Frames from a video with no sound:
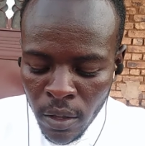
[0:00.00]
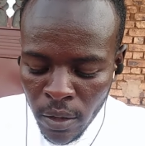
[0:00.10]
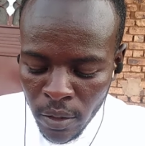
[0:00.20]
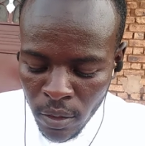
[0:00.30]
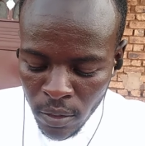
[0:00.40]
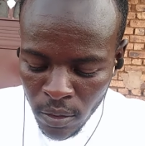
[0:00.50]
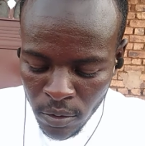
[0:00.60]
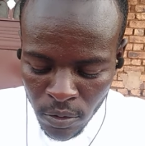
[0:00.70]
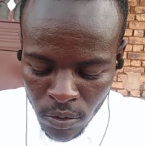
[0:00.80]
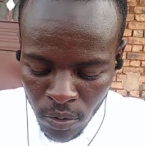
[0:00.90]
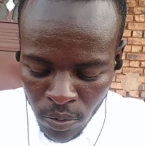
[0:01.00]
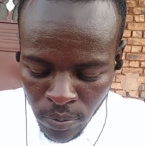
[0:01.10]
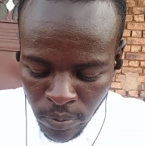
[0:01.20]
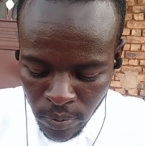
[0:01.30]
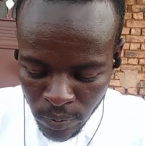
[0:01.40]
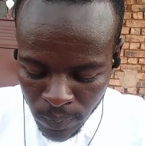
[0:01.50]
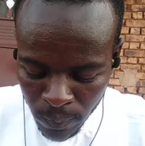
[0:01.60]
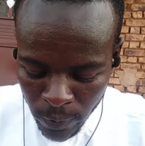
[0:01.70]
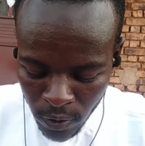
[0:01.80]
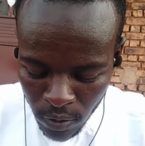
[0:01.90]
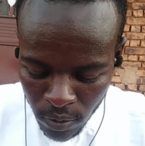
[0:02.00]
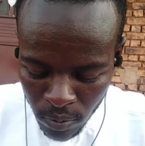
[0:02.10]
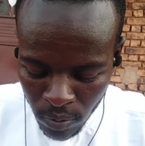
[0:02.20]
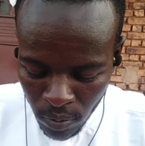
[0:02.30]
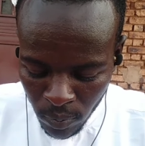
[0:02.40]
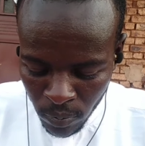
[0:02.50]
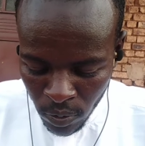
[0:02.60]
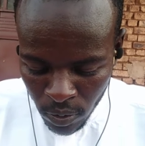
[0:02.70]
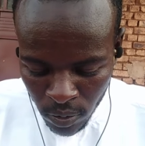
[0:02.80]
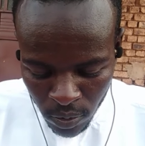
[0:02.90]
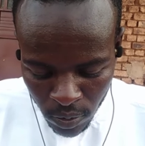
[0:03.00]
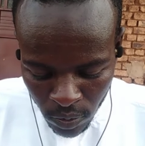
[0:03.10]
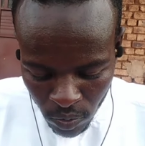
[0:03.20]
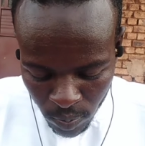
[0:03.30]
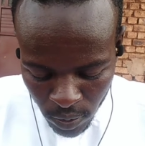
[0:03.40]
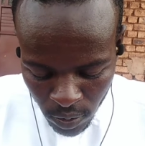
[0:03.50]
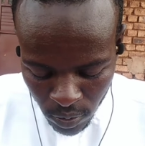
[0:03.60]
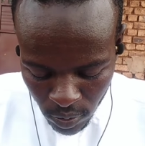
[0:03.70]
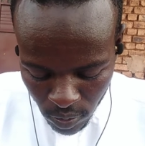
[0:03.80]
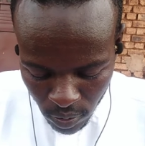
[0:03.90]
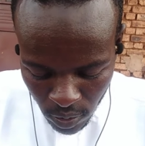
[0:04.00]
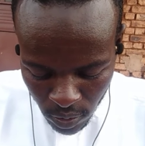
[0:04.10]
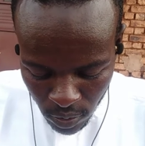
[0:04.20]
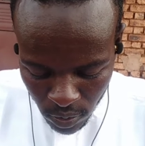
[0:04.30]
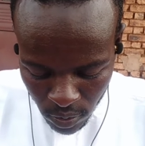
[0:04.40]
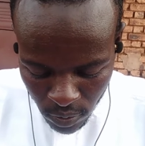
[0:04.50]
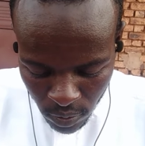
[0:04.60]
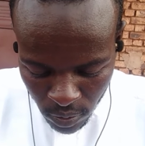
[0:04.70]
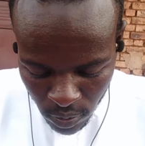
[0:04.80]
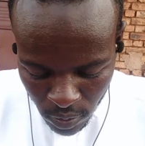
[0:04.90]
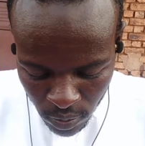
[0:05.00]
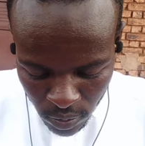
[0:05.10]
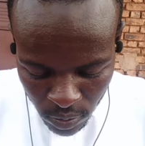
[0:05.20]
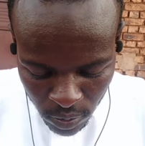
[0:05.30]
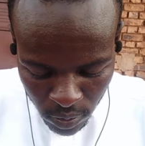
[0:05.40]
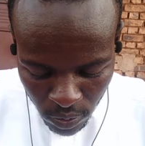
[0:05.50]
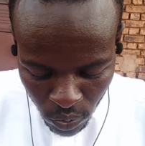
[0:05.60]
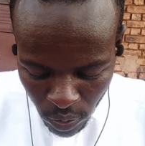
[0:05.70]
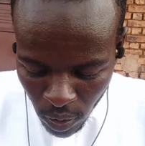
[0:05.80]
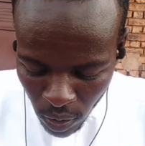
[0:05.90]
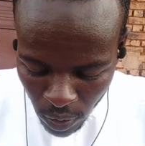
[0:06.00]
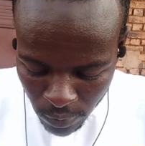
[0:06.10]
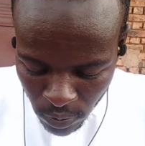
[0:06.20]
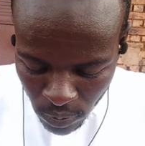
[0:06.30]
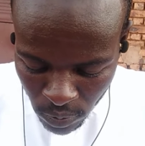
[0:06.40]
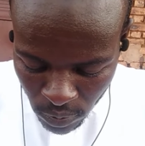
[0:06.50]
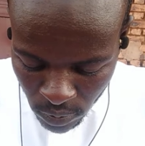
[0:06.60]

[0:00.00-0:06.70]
I think there is nothing more in order to be added here. Yes, you have to